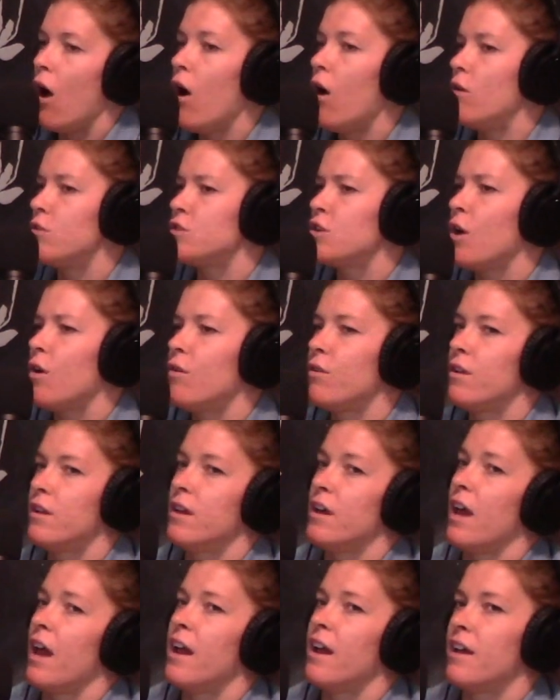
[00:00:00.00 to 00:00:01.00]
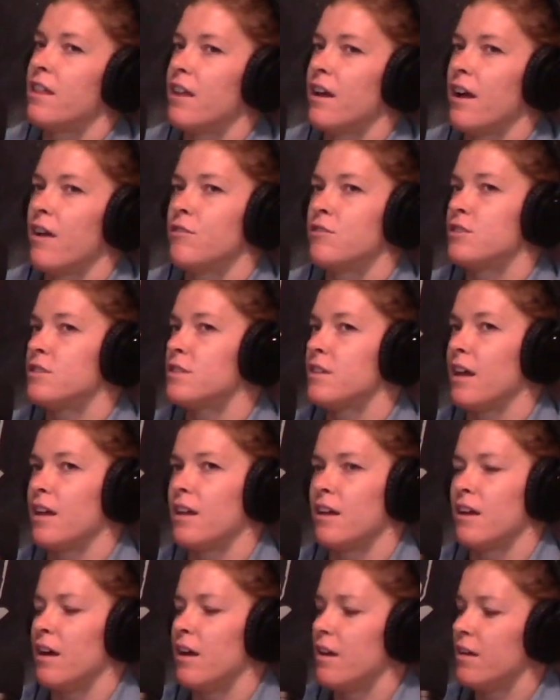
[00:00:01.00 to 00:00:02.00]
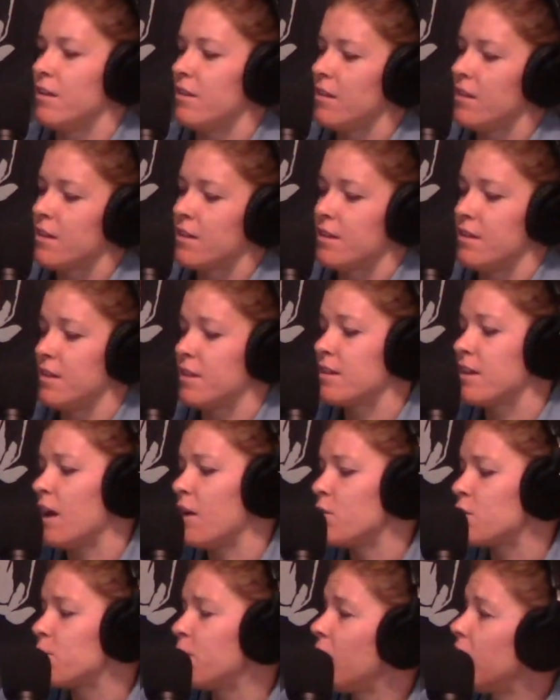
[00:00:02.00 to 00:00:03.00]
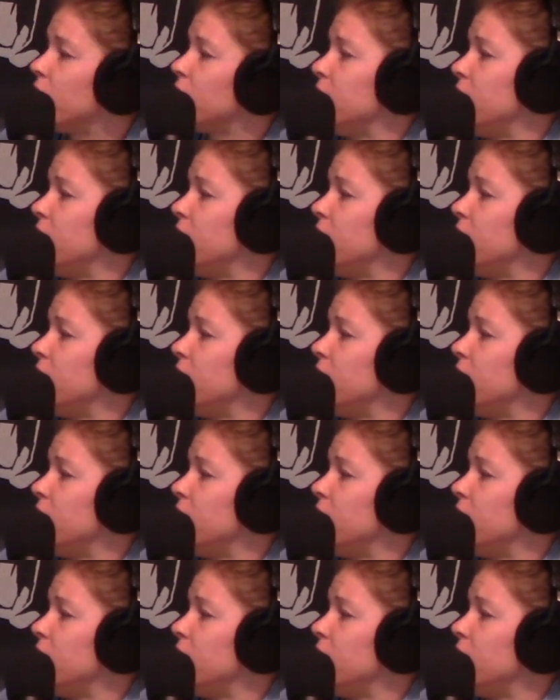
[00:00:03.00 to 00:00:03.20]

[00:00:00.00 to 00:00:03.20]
Oh, totally. Exactly. And I think I was just like, listen, this guy was being a